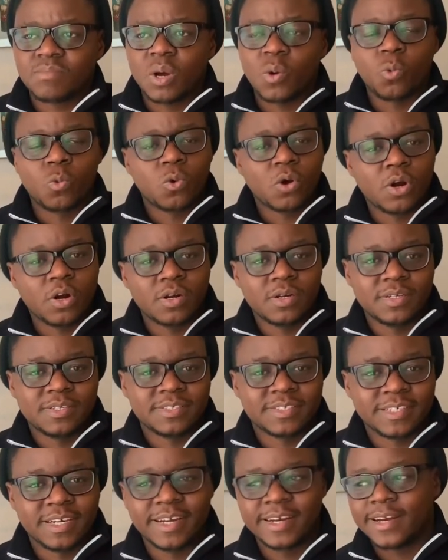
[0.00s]
a
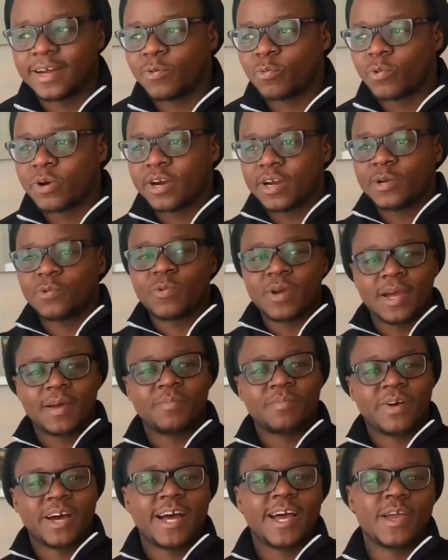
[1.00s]
world, and a world
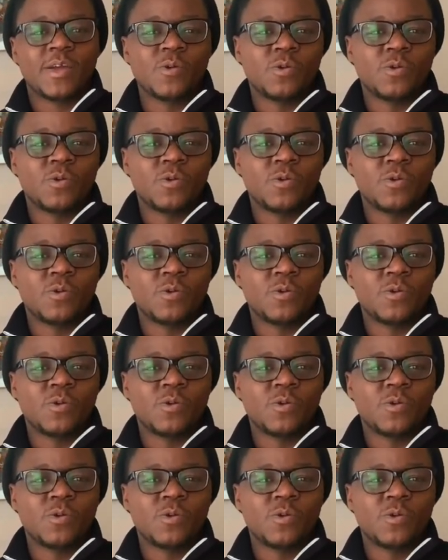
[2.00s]
whereby